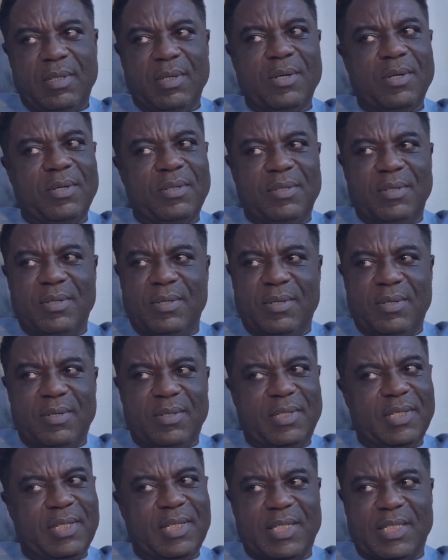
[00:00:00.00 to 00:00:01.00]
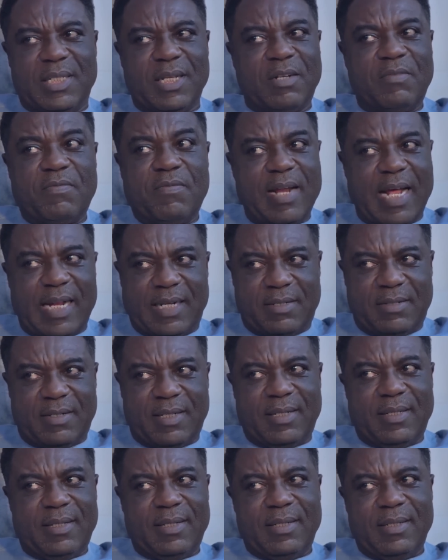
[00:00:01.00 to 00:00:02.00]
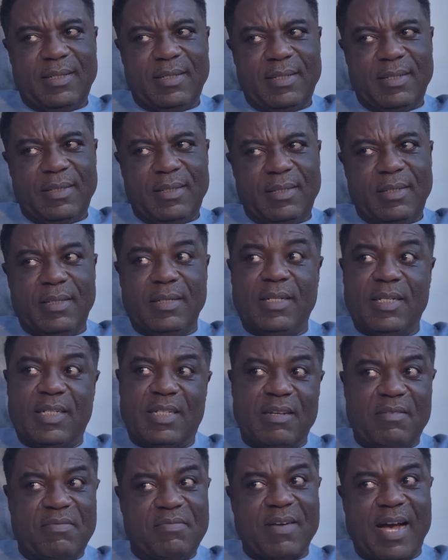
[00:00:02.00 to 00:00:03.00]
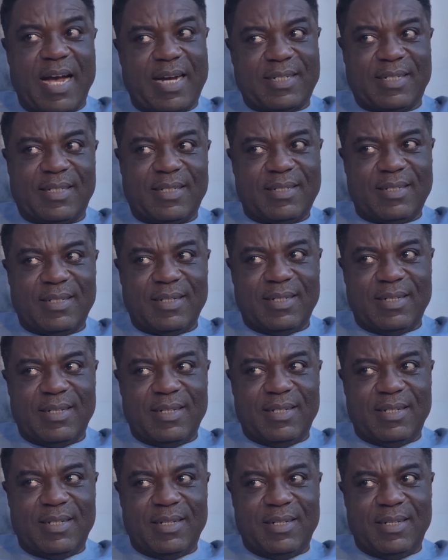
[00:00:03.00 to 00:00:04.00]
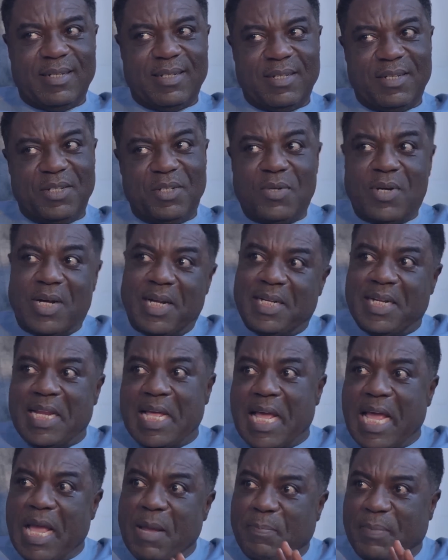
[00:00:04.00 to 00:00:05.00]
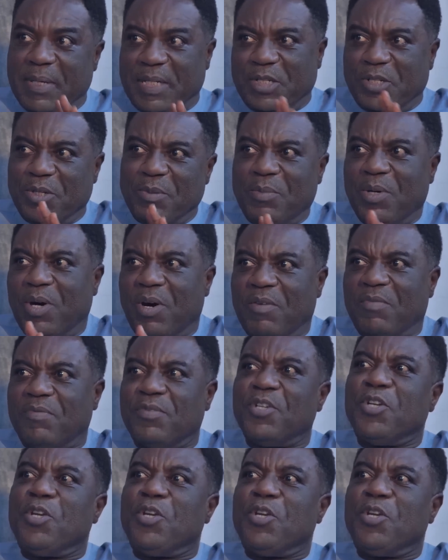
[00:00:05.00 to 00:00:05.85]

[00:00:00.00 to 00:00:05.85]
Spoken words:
Oh no, this is not flattery. It is a fact. You are an epitome of